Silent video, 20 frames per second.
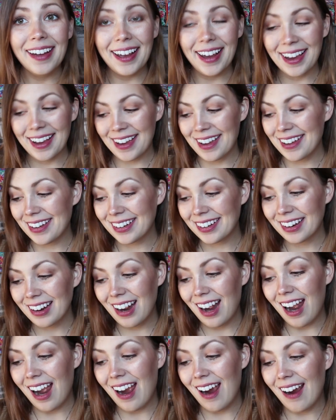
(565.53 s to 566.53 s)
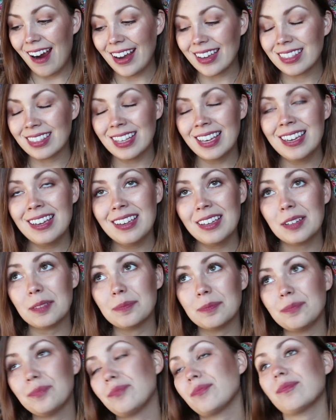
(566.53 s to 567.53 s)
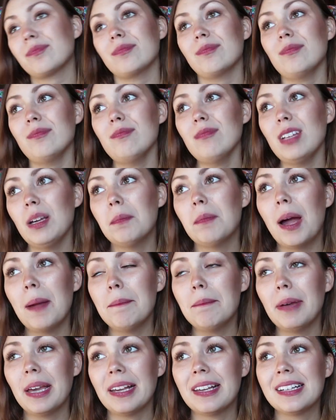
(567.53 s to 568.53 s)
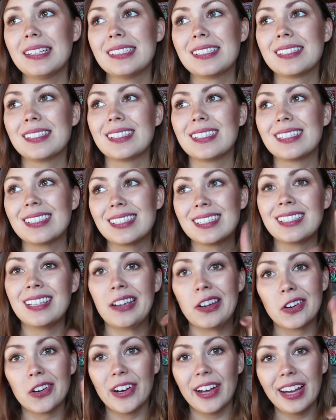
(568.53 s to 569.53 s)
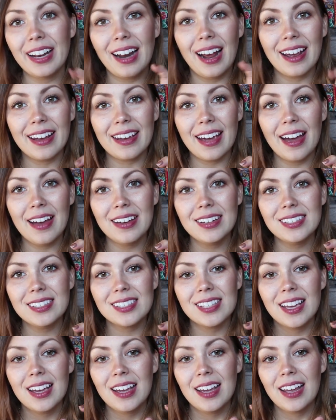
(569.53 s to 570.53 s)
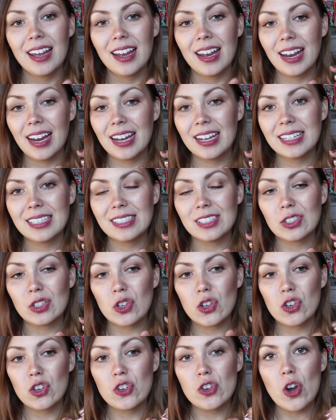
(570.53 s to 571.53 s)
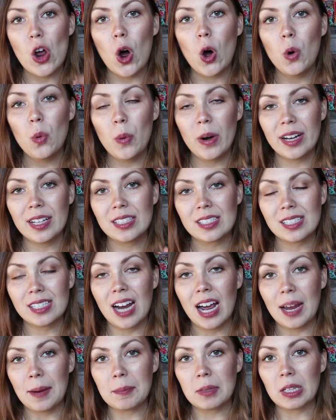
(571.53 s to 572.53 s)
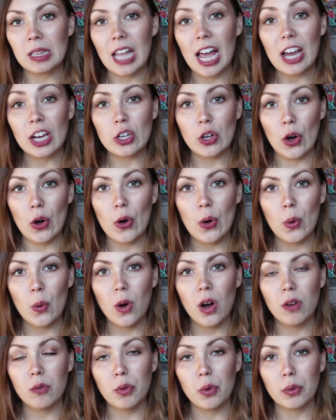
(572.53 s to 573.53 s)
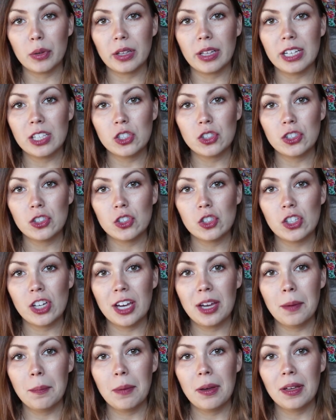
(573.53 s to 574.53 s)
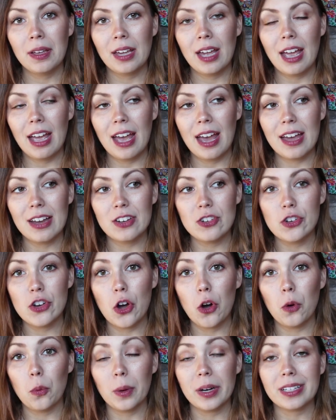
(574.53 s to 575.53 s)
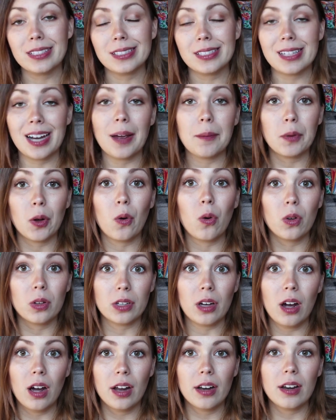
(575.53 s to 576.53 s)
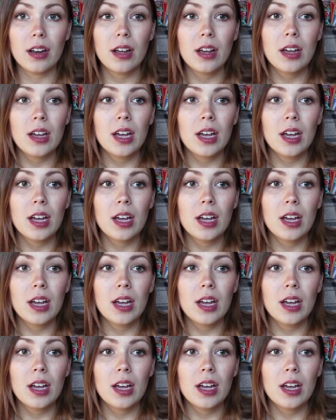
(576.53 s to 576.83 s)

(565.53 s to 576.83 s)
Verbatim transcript: And I think my biggest secret, I guess, is know when it's time to let go of a relationship and know when it's time to hold on.